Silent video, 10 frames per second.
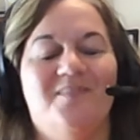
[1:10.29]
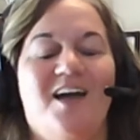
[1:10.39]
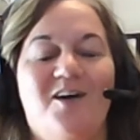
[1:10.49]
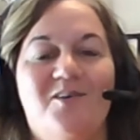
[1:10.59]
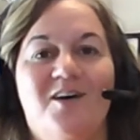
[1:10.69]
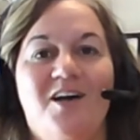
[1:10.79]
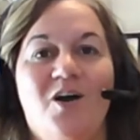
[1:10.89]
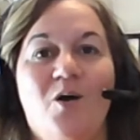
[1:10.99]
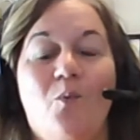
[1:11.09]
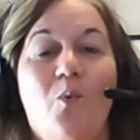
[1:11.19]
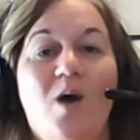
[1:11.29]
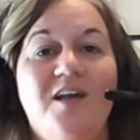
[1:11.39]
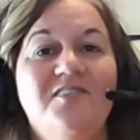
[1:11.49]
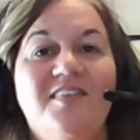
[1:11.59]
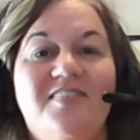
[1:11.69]
Now, one
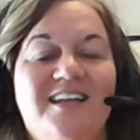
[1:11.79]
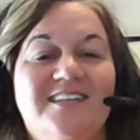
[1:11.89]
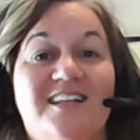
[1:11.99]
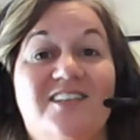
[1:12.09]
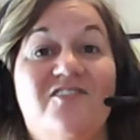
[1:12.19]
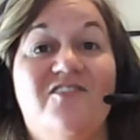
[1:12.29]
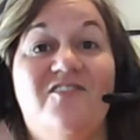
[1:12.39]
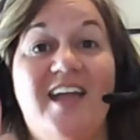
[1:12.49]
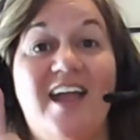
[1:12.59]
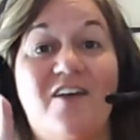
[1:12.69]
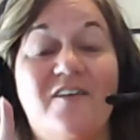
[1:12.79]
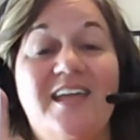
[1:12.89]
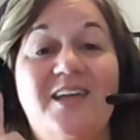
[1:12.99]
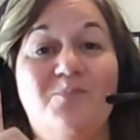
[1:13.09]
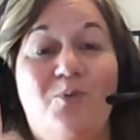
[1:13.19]
of the things that's very
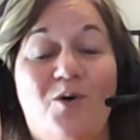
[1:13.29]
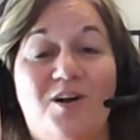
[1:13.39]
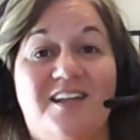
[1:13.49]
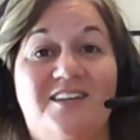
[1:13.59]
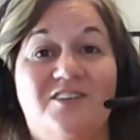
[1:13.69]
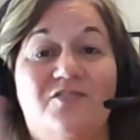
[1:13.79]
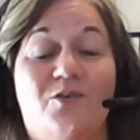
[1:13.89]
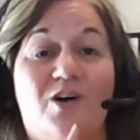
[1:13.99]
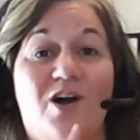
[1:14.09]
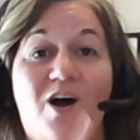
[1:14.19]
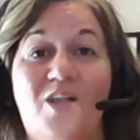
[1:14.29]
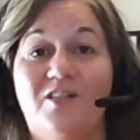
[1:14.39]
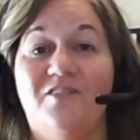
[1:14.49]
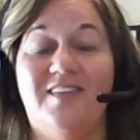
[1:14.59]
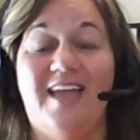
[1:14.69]
important for all
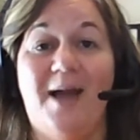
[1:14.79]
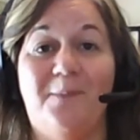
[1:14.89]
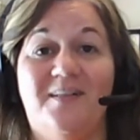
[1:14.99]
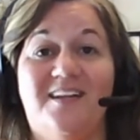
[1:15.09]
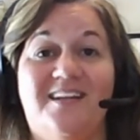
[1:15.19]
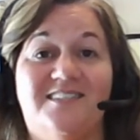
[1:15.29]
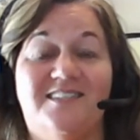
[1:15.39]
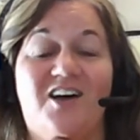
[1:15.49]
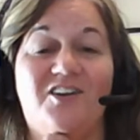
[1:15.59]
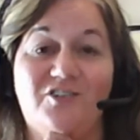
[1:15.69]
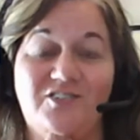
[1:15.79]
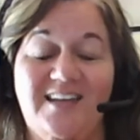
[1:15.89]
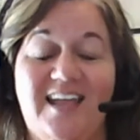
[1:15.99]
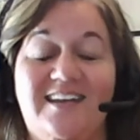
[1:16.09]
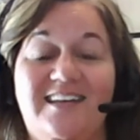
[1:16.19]
of the applicants to
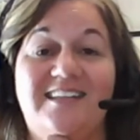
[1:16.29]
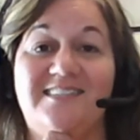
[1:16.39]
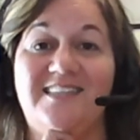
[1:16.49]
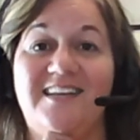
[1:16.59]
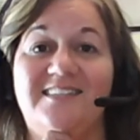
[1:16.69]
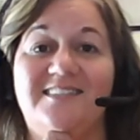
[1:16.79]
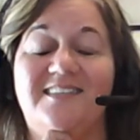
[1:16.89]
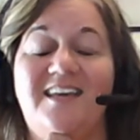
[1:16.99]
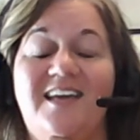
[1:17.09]
understand is this: